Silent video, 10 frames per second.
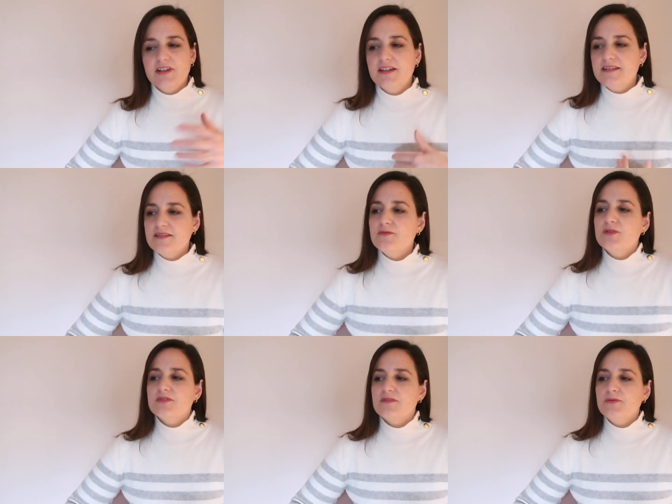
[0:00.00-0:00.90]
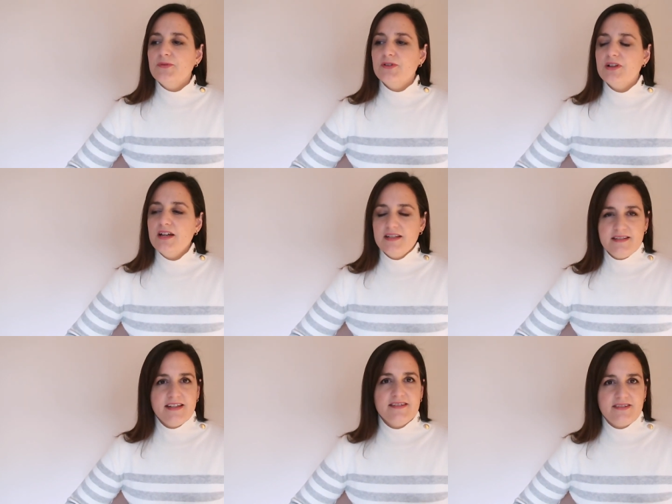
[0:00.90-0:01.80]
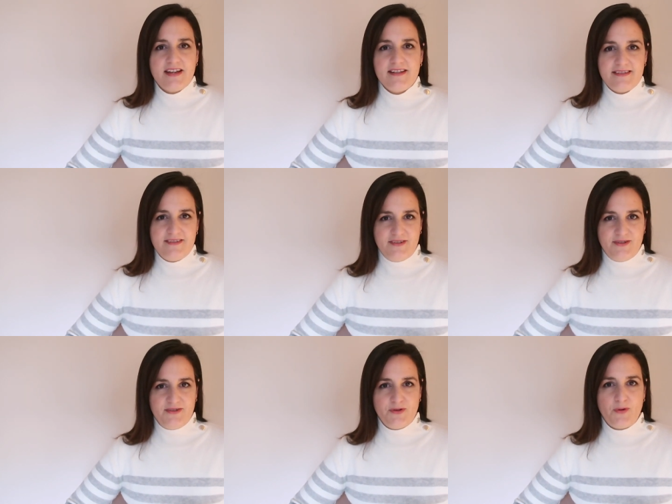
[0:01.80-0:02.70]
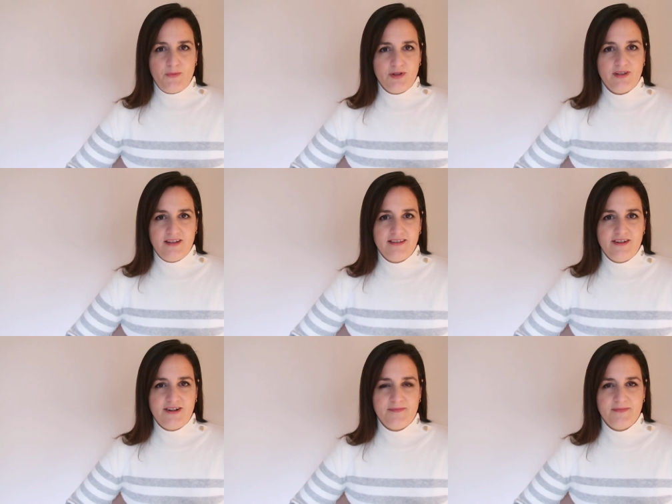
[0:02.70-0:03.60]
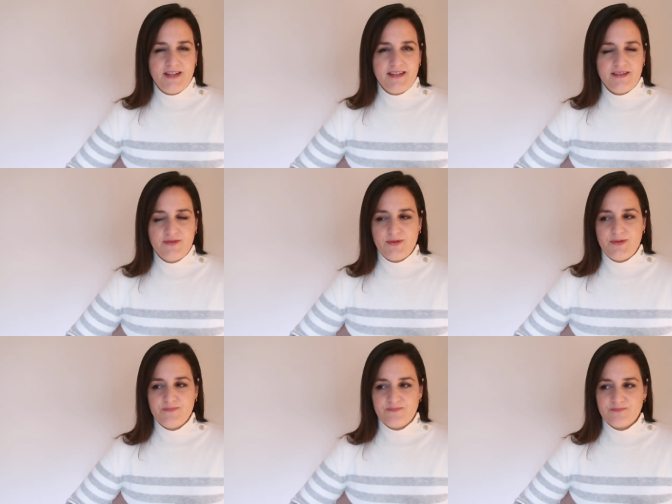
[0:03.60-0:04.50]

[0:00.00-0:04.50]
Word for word: Like it will detonate your normal alarm, like your